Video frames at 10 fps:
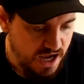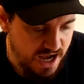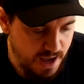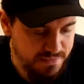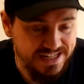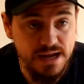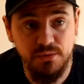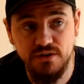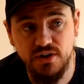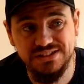a Game
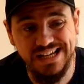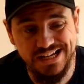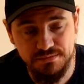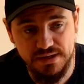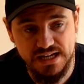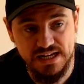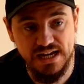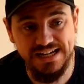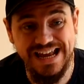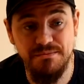Boy Advance SP,
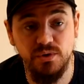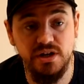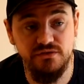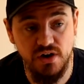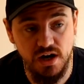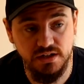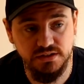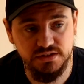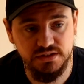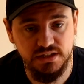a Game Boy
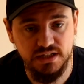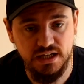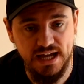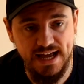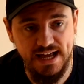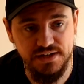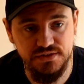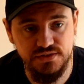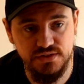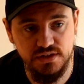Advance,
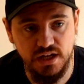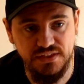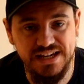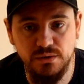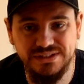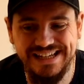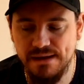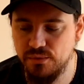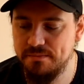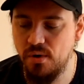and I think it was a
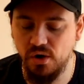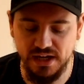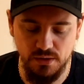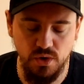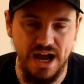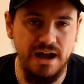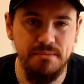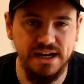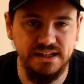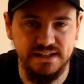Game Boy Pocket what I had
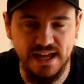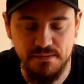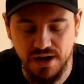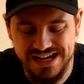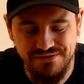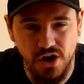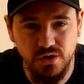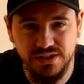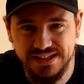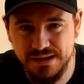back in the day, but I never
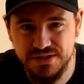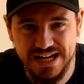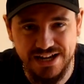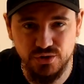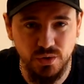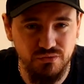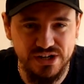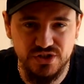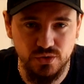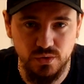owned a DMG, an actual
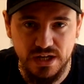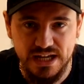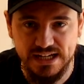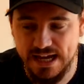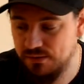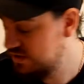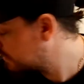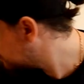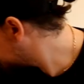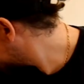original Game Boy.
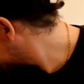So